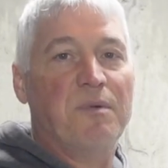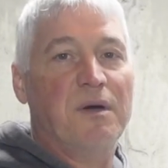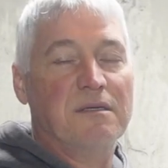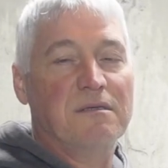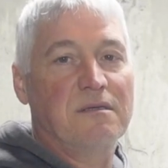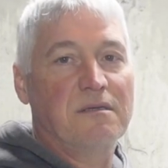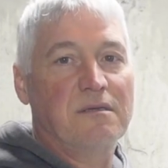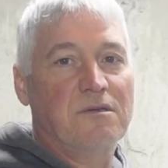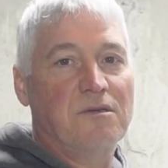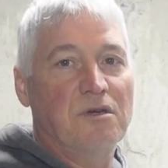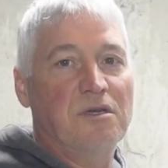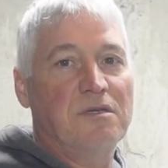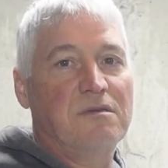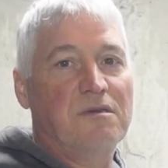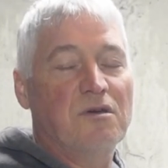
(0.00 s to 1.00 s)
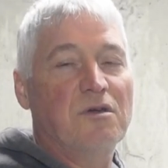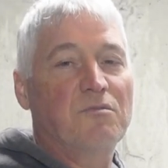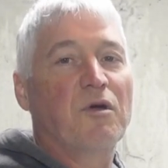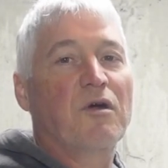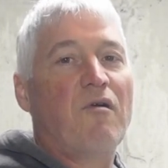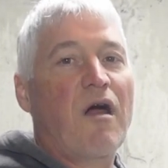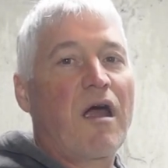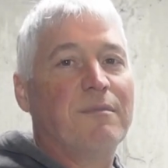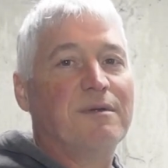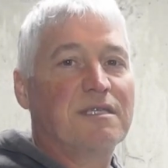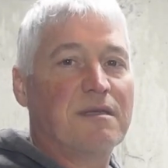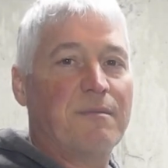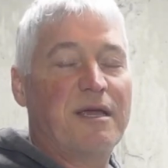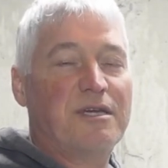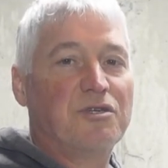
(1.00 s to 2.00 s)
but good, good requirements
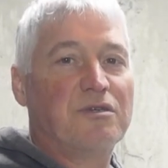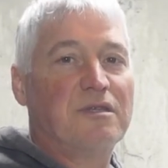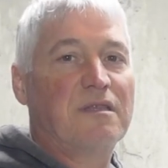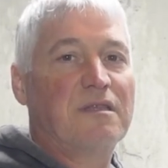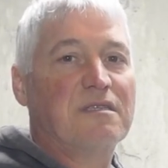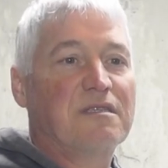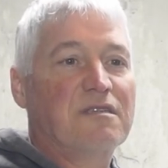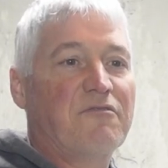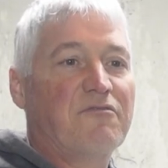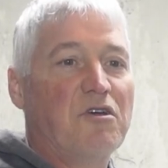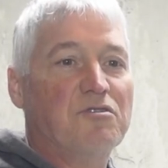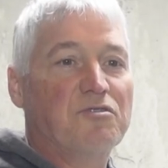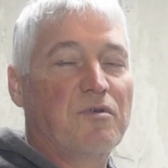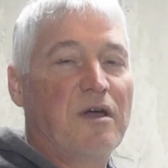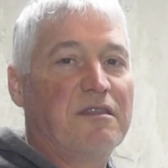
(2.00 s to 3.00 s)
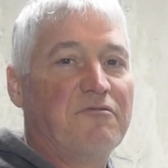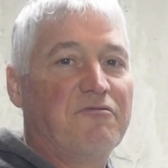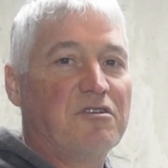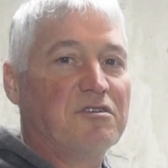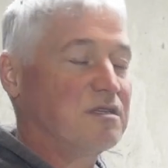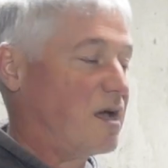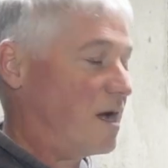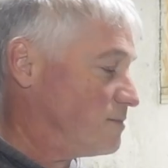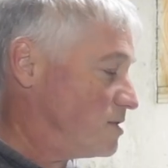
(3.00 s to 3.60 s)
to make sure that this stuff goes right the first time.